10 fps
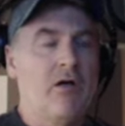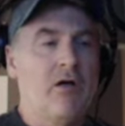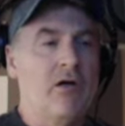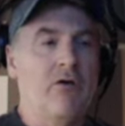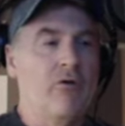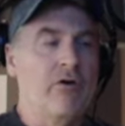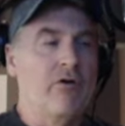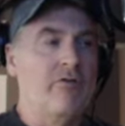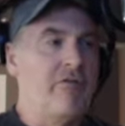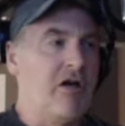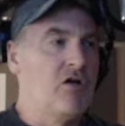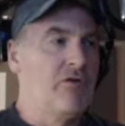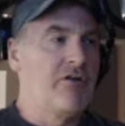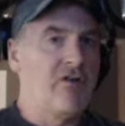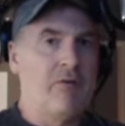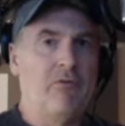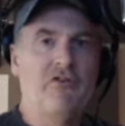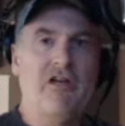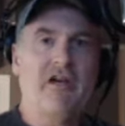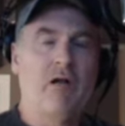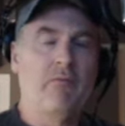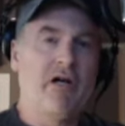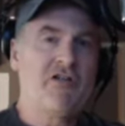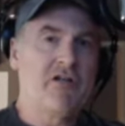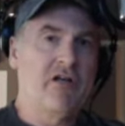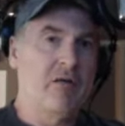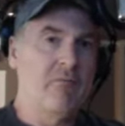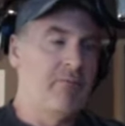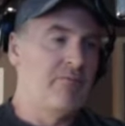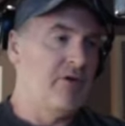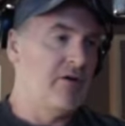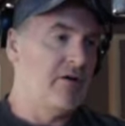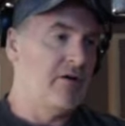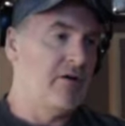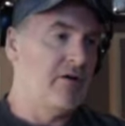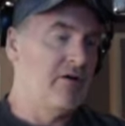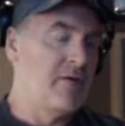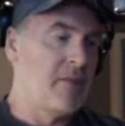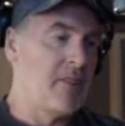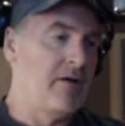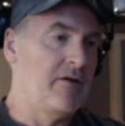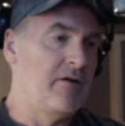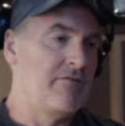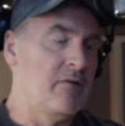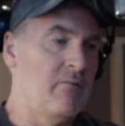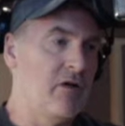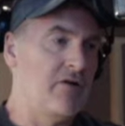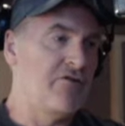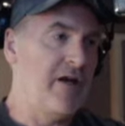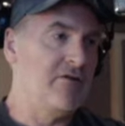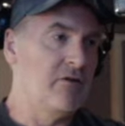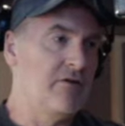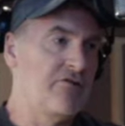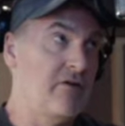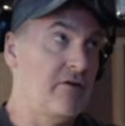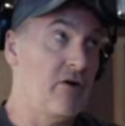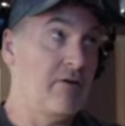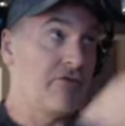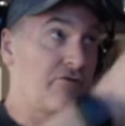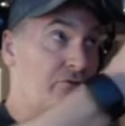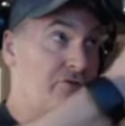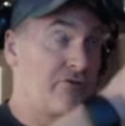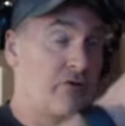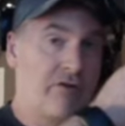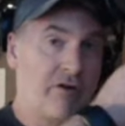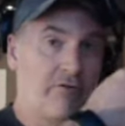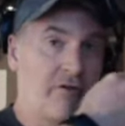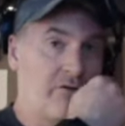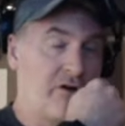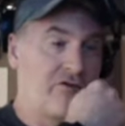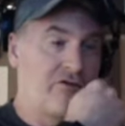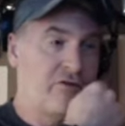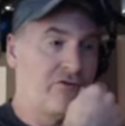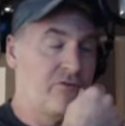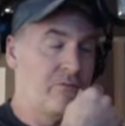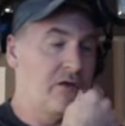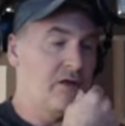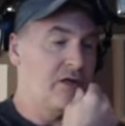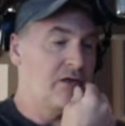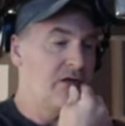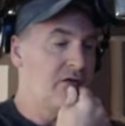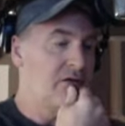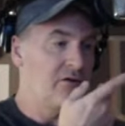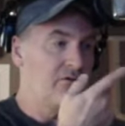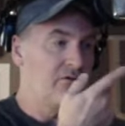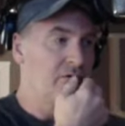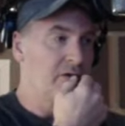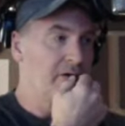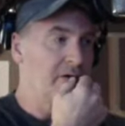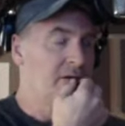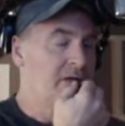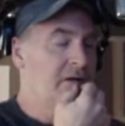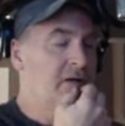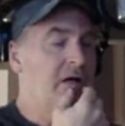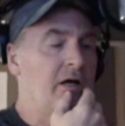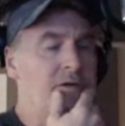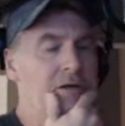were in Vancouver at the time when Deke Animation came up from Los Angeles. Their office was just over here near us. It used to be, and in Toluca Lake, and